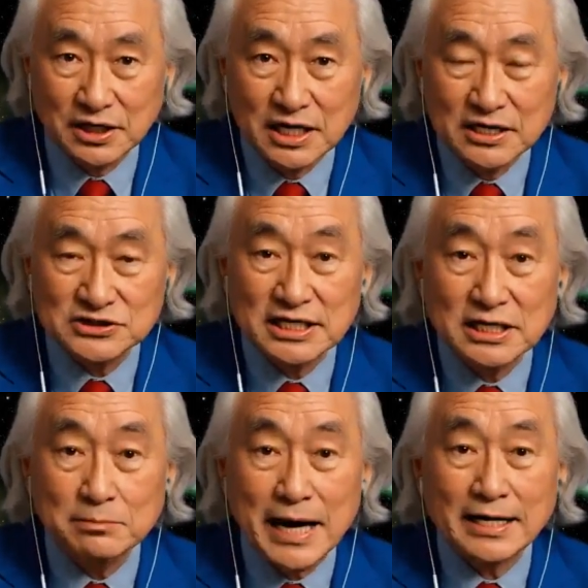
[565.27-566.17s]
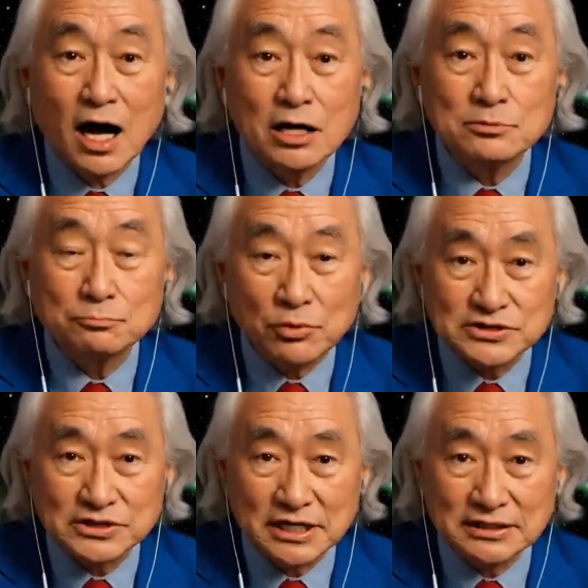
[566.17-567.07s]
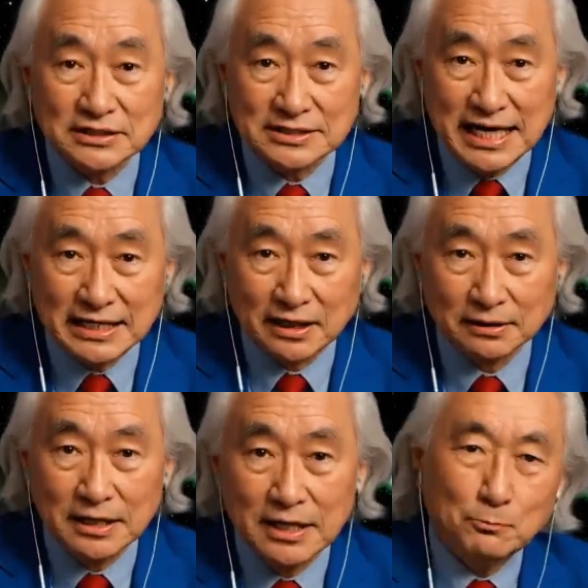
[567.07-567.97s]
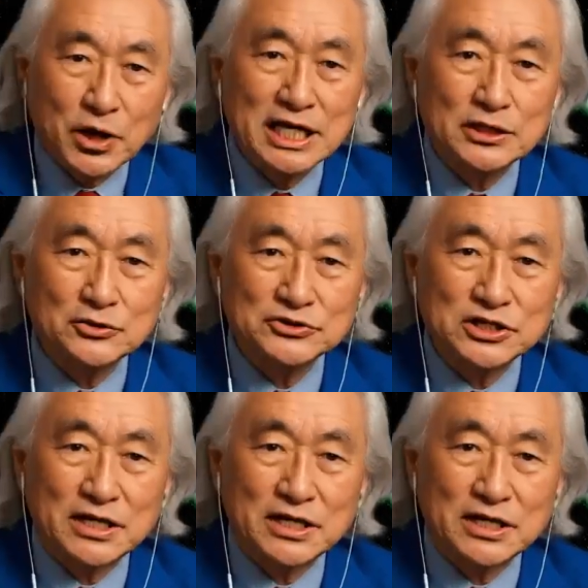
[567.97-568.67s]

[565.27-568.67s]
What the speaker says: undisturbed for very long periods of time.